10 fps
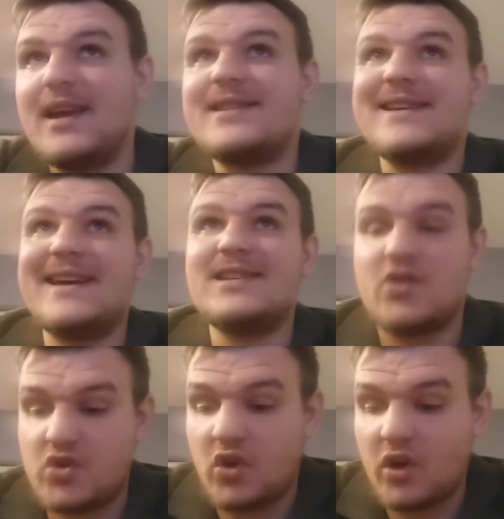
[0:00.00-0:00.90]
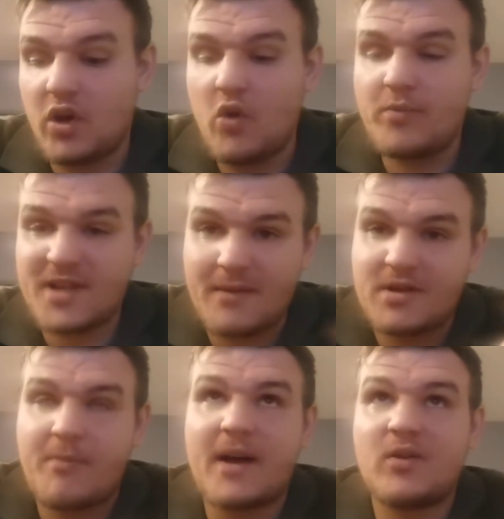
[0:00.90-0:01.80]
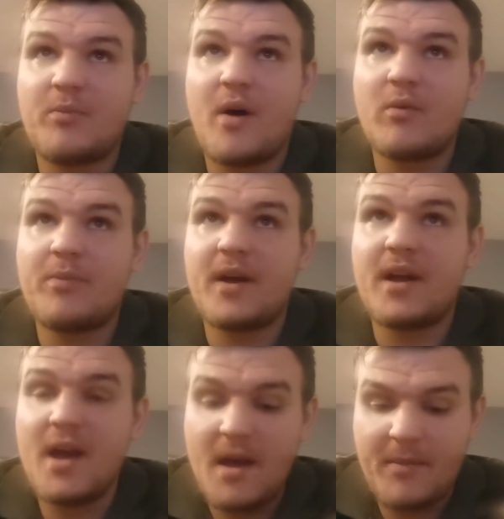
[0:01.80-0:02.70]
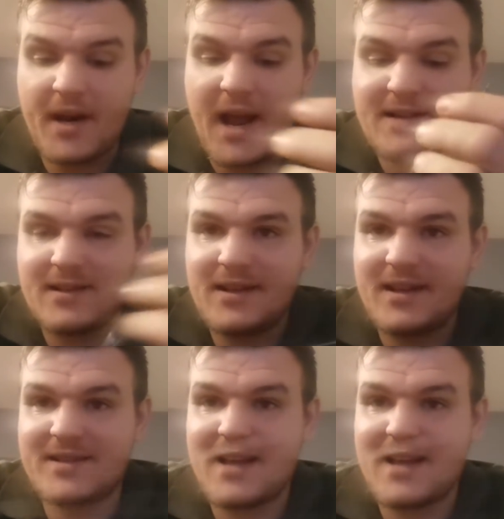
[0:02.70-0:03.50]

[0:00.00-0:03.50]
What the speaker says: Yes, it is, because you've got the loop, same as the Bagnall bar would be, but it hasn't.